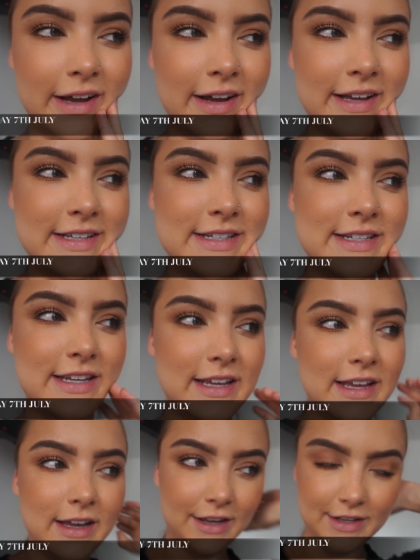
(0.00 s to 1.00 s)
guys.
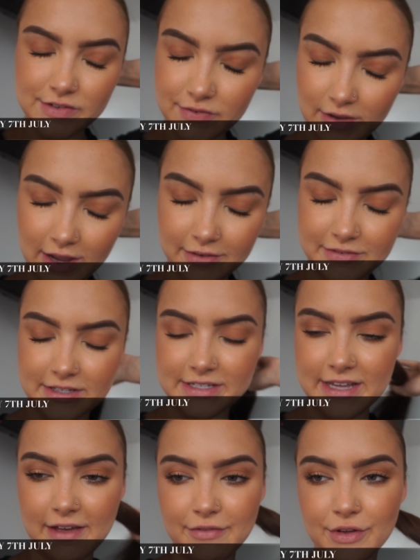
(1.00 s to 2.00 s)
It's 5 to
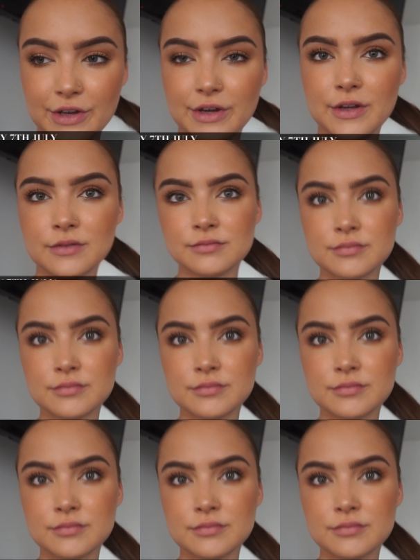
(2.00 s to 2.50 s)
7.